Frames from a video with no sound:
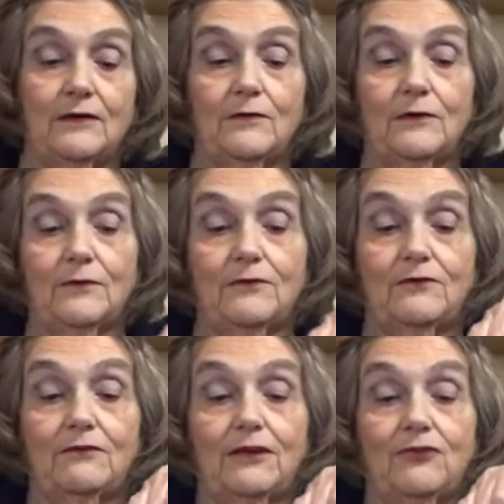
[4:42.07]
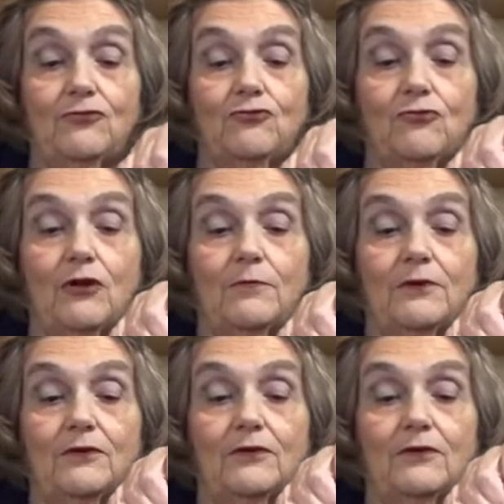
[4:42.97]
But I'm going to see if I can drop it
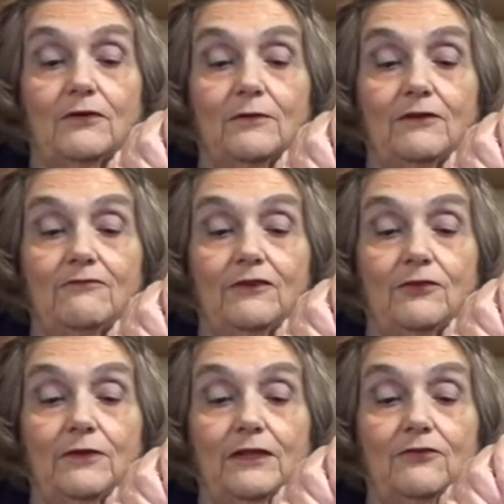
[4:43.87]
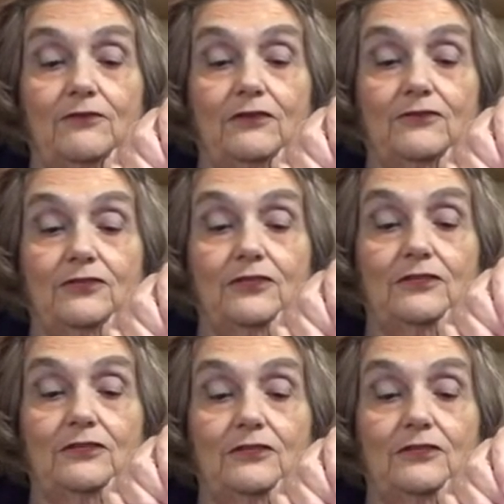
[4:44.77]
onto my finger without touching it.